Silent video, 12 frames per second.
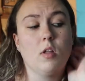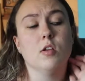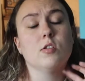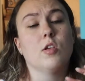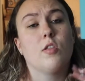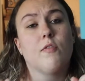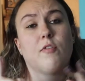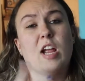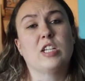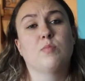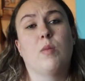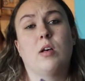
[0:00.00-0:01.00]
So the
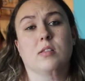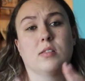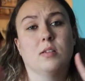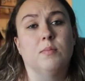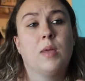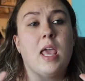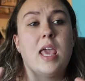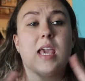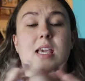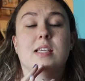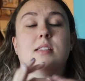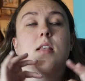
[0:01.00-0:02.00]
fresh balsam
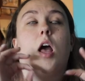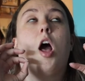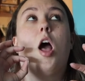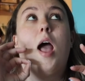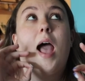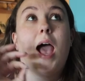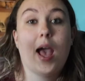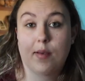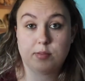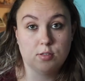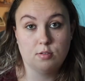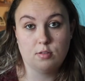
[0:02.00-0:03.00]
is
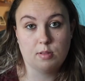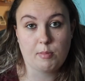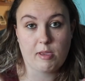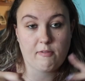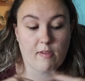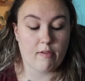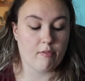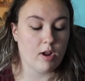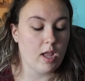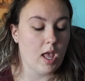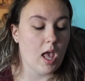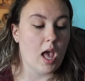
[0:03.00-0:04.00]
absolutely my favorite.